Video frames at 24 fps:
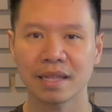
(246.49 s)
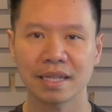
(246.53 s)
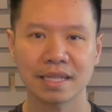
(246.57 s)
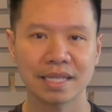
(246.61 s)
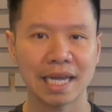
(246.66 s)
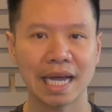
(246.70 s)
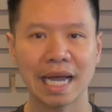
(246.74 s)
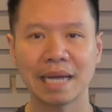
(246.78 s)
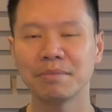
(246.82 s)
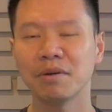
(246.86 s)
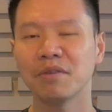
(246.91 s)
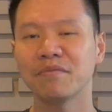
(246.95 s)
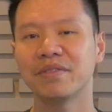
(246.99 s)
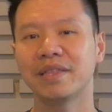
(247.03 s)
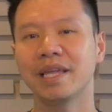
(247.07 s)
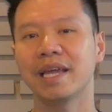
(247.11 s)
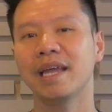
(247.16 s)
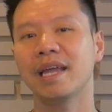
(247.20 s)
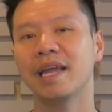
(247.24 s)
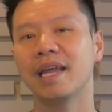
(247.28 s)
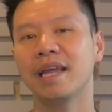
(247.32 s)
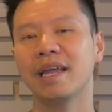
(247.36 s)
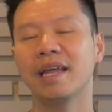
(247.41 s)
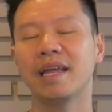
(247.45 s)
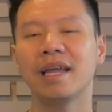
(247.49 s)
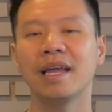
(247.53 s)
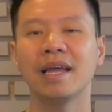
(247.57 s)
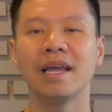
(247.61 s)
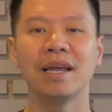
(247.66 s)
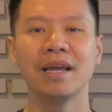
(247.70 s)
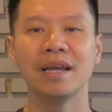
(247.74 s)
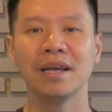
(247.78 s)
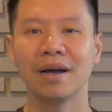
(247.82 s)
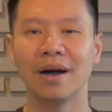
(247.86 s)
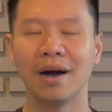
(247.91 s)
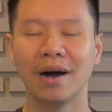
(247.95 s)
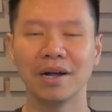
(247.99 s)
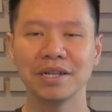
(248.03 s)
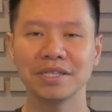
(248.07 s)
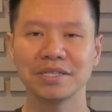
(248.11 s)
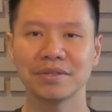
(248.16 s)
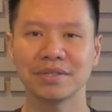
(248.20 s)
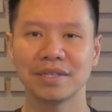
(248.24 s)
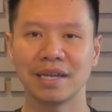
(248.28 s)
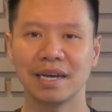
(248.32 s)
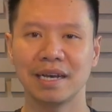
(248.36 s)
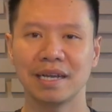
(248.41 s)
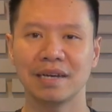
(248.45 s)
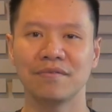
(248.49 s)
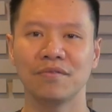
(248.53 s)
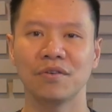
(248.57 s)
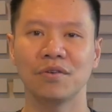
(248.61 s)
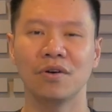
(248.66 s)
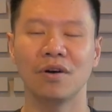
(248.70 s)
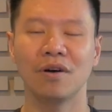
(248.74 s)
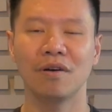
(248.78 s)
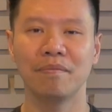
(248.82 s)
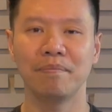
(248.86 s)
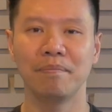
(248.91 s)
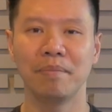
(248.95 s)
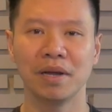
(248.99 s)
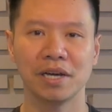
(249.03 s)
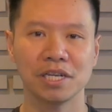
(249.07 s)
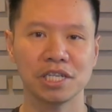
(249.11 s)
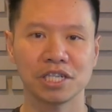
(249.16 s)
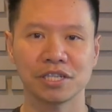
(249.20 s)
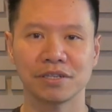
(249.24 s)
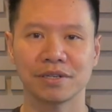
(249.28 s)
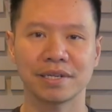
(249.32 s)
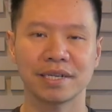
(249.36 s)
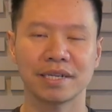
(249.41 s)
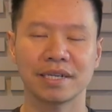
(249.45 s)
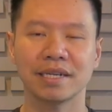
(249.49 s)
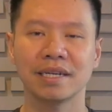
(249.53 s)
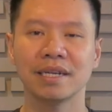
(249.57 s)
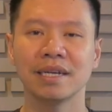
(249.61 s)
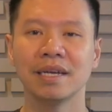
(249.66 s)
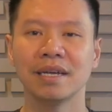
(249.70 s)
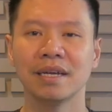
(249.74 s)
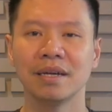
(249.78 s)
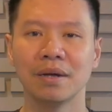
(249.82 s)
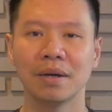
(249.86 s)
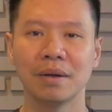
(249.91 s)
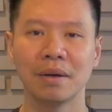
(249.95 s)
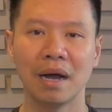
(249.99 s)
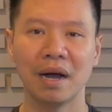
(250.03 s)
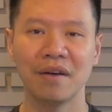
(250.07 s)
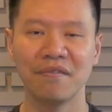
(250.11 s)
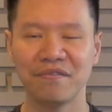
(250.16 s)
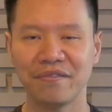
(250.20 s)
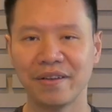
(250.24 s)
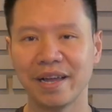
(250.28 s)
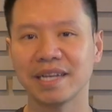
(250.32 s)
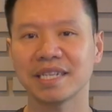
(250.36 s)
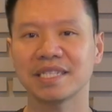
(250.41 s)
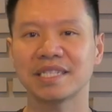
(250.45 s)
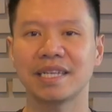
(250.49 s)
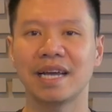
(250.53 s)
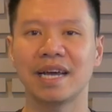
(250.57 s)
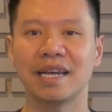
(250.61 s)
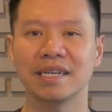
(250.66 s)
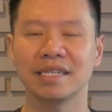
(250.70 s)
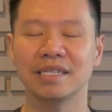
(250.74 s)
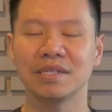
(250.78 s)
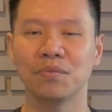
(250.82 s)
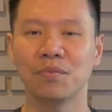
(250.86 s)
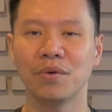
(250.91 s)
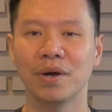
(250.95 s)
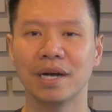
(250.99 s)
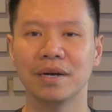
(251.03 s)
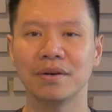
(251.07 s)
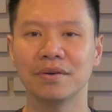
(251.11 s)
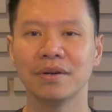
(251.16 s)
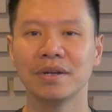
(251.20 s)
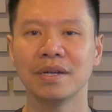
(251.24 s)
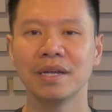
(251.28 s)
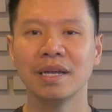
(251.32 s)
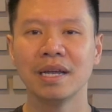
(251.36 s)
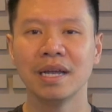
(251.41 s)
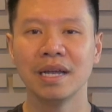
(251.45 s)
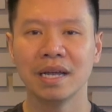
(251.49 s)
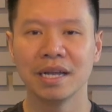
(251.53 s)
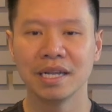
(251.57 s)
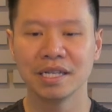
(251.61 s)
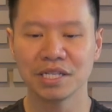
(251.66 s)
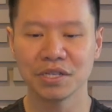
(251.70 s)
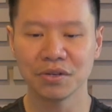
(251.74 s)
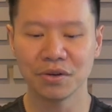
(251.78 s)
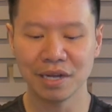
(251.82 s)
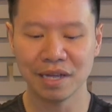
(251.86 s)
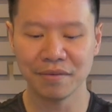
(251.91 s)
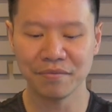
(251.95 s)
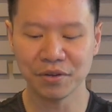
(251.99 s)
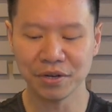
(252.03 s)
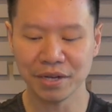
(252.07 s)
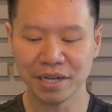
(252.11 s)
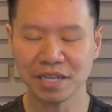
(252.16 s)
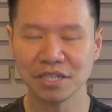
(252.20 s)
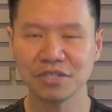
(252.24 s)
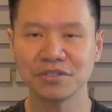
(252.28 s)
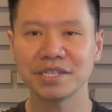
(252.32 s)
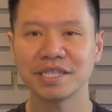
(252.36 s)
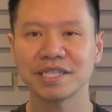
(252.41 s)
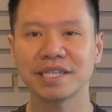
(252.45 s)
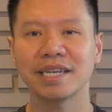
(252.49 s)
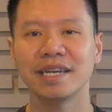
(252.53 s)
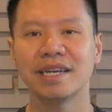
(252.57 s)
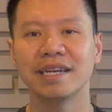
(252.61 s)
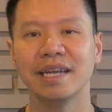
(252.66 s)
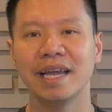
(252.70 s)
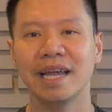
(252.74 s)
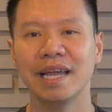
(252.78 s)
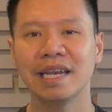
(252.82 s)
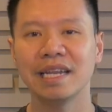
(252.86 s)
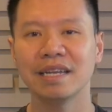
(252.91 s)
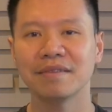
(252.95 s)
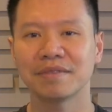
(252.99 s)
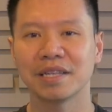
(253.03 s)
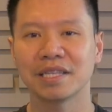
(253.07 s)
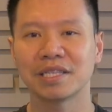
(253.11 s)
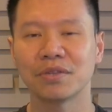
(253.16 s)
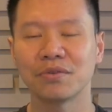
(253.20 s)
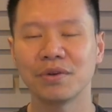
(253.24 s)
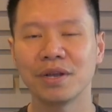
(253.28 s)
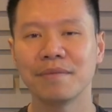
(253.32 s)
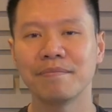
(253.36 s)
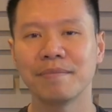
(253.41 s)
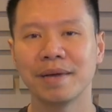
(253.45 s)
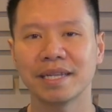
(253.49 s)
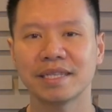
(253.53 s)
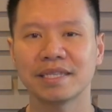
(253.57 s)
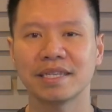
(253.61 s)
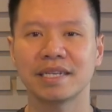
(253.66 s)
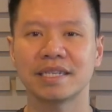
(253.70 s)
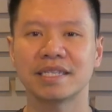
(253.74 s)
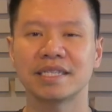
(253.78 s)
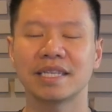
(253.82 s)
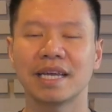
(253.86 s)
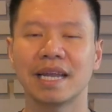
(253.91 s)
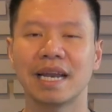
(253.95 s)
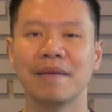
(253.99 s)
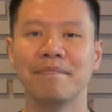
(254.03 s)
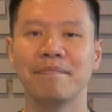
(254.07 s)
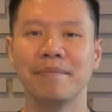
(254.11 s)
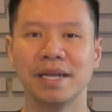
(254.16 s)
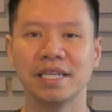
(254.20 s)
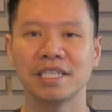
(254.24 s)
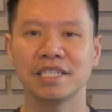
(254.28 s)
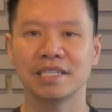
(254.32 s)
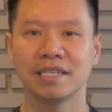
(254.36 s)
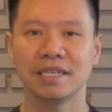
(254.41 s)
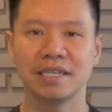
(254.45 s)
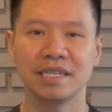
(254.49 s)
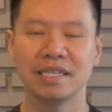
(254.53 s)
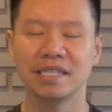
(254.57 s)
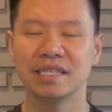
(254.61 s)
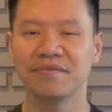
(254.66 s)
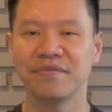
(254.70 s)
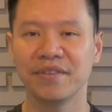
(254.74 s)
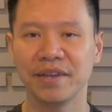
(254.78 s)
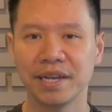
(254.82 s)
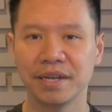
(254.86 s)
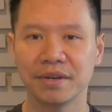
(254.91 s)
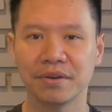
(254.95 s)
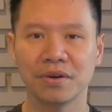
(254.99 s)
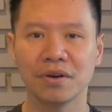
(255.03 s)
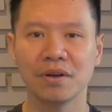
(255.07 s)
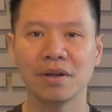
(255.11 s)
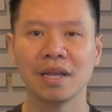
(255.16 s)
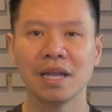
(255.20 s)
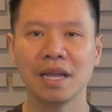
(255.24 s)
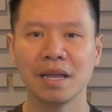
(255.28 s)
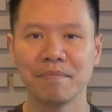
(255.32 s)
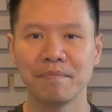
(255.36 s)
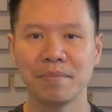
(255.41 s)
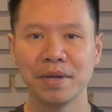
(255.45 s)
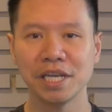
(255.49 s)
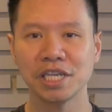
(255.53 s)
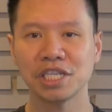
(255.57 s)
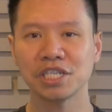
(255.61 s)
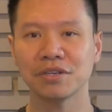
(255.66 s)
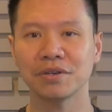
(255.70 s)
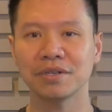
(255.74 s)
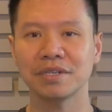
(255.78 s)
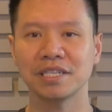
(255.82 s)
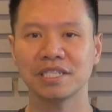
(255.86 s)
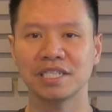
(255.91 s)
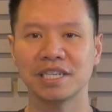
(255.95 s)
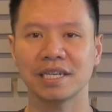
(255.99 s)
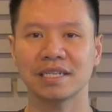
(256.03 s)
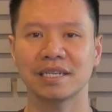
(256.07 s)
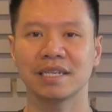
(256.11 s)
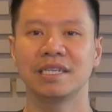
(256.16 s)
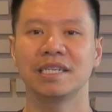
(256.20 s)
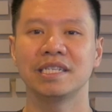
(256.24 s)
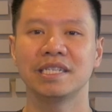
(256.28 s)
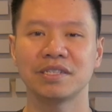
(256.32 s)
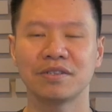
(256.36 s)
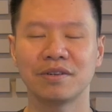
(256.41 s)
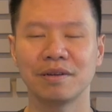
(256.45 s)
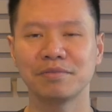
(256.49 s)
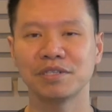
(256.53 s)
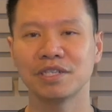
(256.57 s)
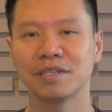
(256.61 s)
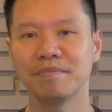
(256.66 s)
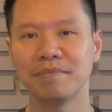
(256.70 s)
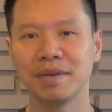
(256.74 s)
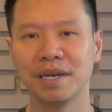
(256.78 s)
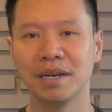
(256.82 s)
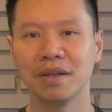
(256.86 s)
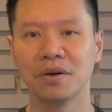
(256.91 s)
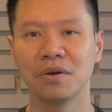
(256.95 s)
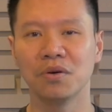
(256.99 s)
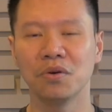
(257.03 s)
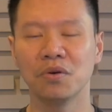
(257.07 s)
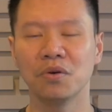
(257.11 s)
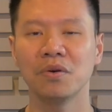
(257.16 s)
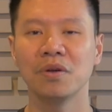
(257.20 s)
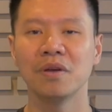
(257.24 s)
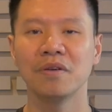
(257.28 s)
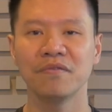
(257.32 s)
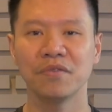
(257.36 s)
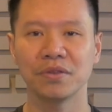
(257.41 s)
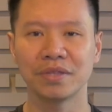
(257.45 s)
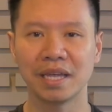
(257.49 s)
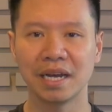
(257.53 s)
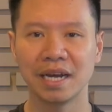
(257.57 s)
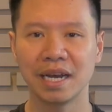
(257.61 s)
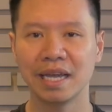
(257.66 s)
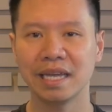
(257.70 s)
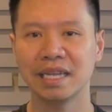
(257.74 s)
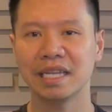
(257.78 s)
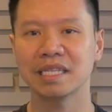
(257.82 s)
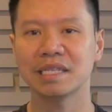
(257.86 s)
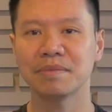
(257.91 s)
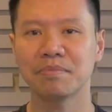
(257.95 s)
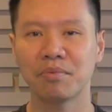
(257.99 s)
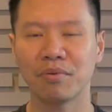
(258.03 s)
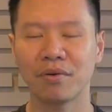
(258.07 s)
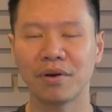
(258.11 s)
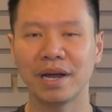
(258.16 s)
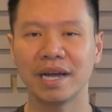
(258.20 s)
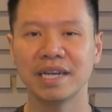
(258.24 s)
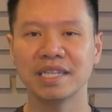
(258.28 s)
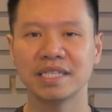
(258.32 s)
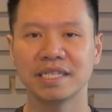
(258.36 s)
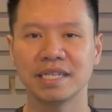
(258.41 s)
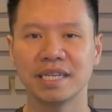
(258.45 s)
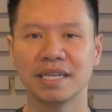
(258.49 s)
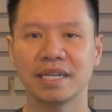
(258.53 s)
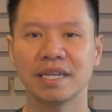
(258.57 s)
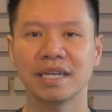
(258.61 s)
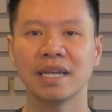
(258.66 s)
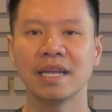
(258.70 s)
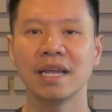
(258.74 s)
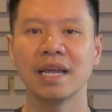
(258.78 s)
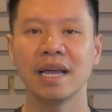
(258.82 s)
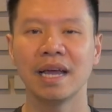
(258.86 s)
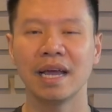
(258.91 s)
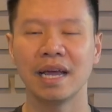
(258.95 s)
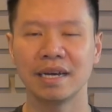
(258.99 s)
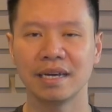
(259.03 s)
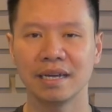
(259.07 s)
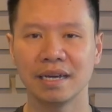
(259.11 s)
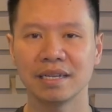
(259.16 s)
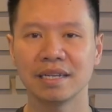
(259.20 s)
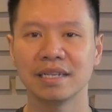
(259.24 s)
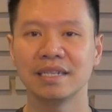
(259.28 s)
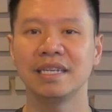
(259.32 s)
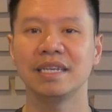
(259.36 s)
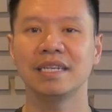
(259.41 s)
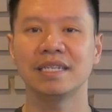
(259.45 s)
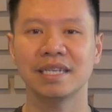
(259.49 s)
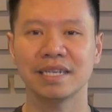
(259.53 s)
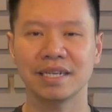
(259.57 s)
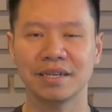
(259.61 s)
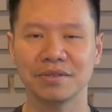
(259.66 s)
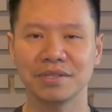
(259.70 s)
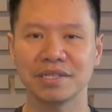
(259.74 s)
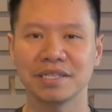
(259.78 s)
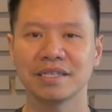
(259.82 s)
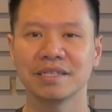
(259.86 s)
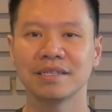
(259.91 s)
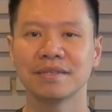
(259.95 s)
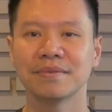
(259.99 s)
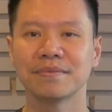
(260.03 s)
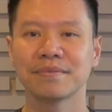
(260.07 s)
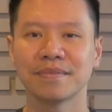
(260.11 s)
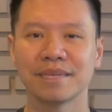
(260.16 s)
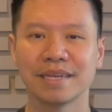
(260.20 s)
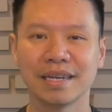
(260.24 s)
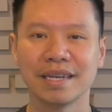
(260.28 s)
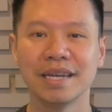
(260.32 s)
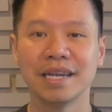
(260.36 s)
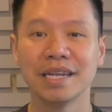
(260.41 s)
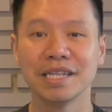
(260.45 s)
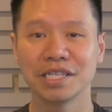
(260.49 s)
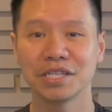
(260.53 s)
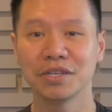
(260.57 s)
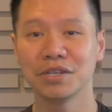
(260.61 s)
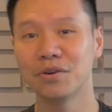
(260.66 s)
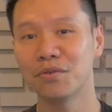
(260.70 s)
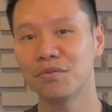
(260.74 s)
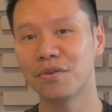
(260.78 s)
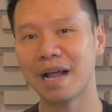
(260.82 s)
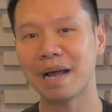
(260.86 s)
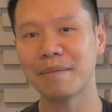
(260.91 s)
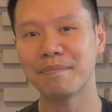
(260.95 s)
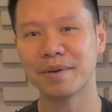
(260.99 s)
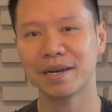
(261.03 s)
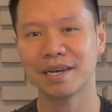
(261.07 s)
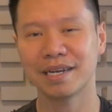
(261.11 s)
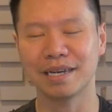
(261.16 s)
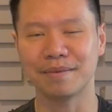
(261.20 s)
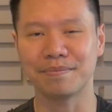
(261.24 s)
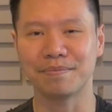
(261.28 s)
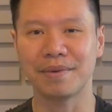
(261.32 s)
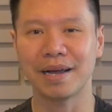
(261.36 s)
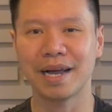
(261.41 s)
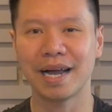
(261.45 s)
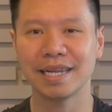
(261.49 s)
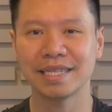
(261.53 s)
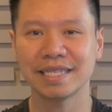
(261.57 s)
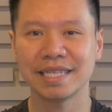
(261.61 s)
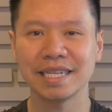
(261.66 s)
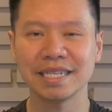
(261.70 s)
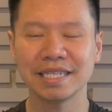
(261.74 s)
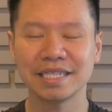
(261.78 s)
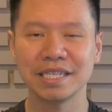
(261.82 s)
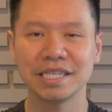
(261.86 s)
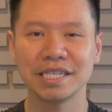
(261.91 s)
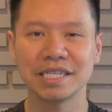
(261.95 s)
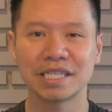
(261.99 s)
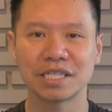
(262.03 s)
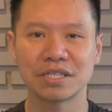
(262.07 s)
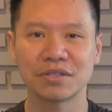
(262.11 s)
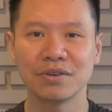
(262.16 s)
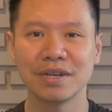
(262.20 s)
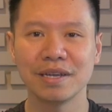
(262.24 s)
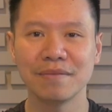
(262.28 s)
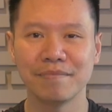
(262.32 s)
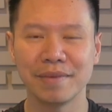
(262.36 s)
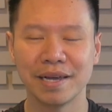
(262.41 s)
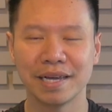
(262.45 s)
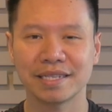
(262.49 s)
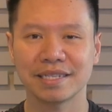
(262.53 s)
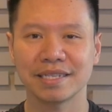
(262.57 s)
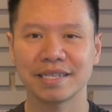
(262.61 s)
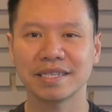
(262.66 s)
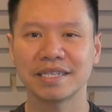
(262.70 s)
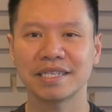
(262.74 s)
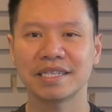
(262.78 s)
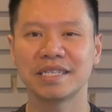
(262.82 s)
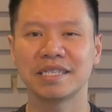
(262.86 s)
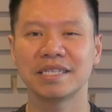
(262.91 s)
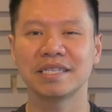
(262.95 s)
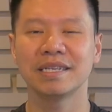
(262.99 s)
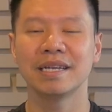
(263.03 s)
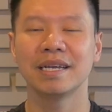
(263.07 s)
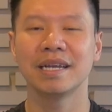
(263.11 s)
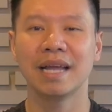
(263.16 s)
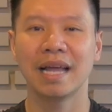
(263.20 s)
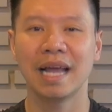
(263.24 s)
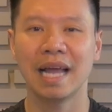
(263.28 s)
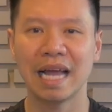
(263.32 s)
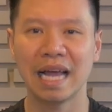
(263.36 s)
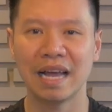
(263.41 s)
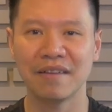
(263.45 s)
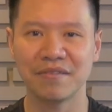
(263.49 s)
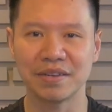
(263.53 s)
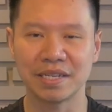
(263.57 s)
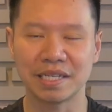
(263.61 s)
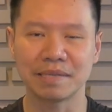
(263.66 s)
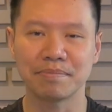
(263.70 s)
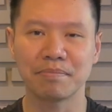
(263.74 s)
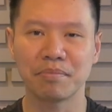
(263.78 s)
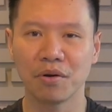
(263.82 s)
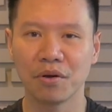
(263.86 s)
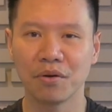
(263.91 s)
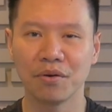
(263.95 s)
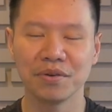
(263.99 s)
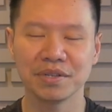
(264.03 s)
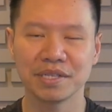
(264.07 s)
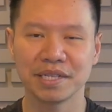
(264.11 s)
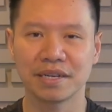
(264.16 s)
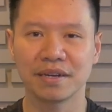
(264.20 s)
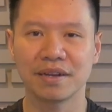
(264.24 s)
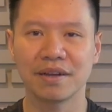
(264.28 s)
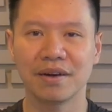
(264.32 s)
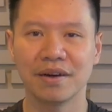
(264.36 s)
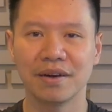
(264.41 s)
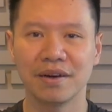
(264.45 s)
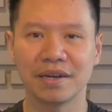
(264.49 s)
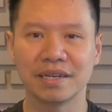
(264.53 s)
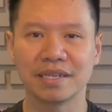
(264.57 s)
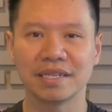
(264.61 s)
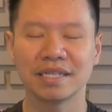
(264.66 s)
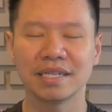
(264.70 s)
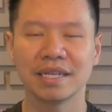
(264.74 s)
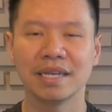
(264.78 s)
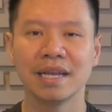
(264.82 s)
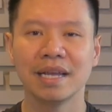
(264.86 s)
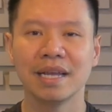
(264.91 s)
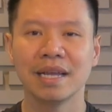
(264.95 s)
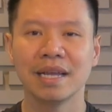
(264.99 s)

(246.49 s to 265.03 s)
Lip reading: Time of day, also the level of blood sugar affects that as well. So if you're interested in any of the 3 methods that I mentioned in this video, be sure to check the description below for the latest pricing and other details. So to wrap it up, I think these 3 methods have its pros and cons.